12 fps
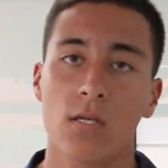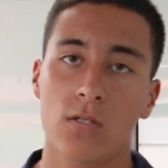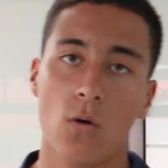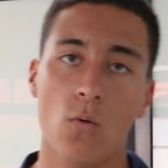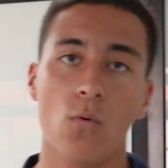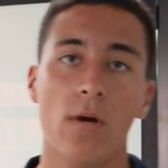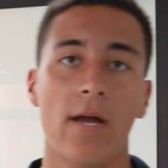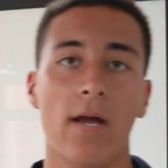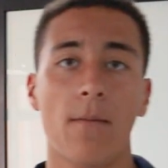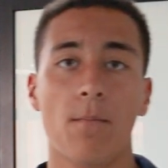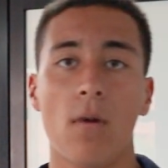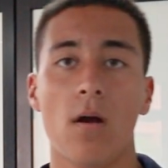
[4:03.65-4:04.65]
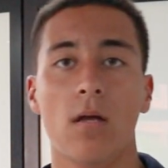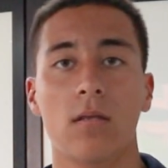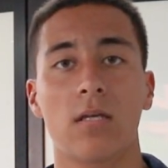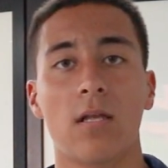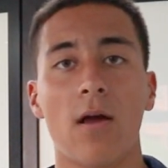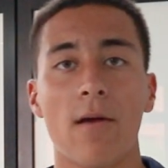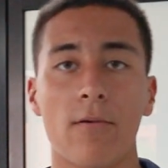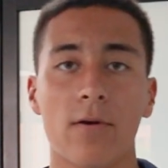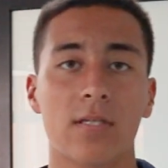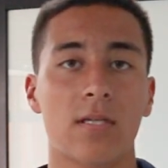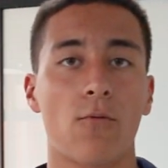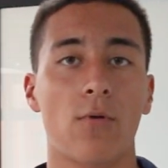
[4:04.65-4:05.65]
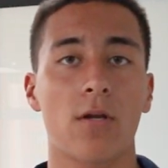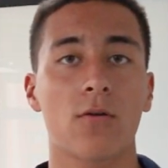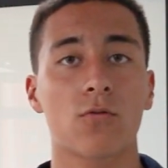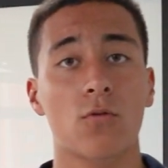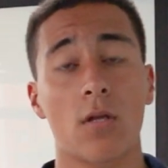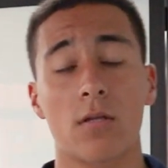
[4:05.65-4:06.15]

So the libraries that we use,